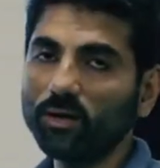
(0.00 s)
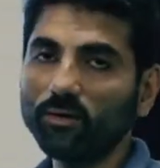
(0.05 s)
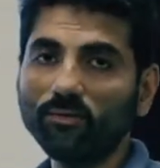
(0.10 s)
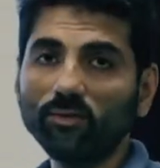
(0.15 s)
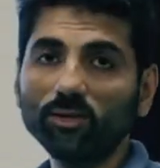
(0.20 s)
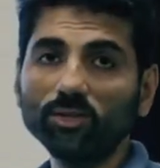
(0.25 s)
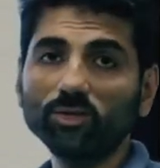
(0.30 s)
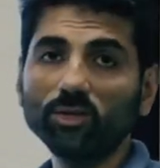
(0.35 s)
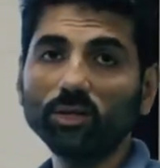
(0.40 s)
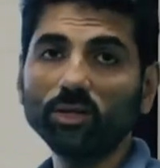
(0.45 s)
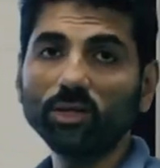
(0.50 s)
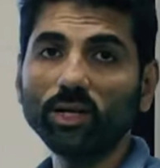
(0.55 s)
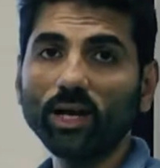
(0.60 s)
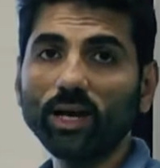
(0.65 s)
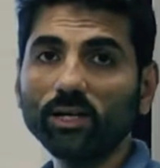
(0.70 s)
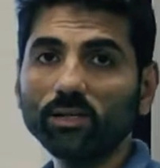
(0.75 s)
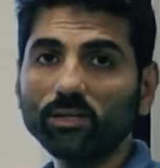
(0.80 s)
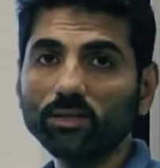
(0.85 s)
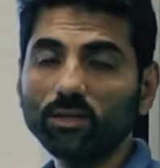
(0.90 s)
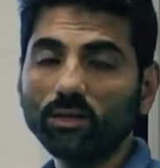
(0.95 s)
a refrigerant
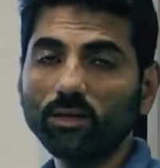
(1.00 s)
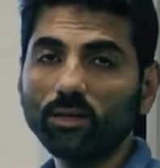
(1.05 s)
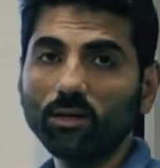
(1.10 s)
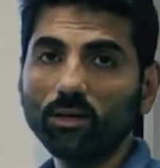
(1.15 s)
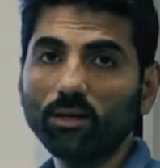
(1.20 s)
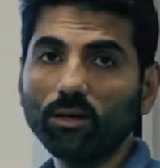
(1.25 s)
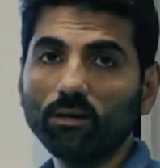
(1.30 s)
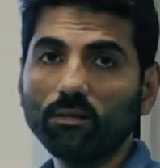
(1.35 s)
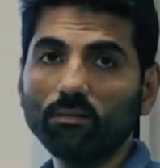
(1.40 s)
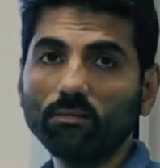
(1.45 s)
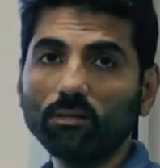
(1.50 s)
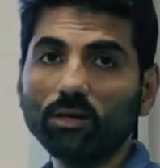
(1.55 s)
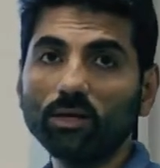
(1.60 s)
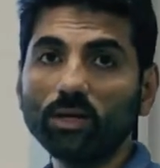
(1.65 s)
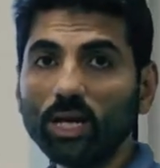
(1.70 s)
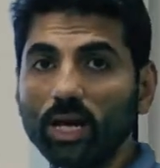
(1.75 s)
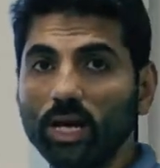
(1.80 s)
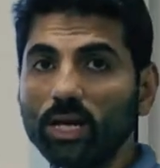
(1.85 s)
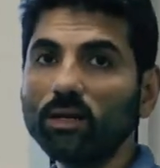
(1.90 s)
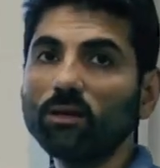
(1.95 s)
as
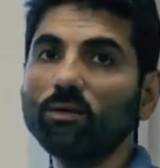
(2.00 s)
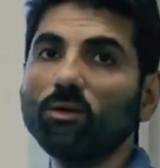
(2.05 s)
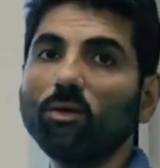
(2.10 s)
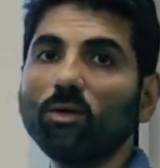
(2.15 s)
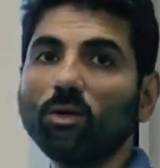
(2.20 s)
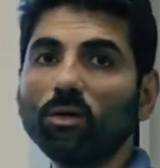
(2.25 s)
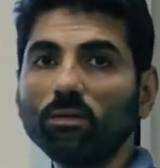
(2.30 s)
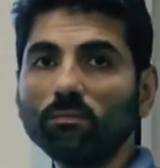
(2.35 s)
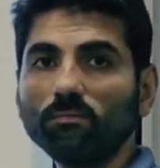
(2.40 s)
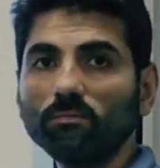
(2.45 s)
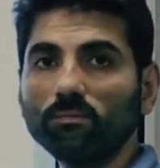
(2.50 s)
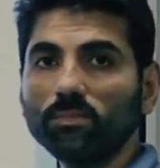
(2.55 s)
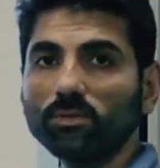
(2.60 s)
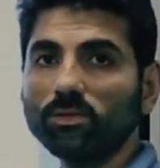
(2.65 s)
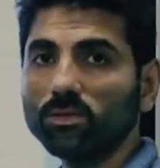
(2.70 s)
green or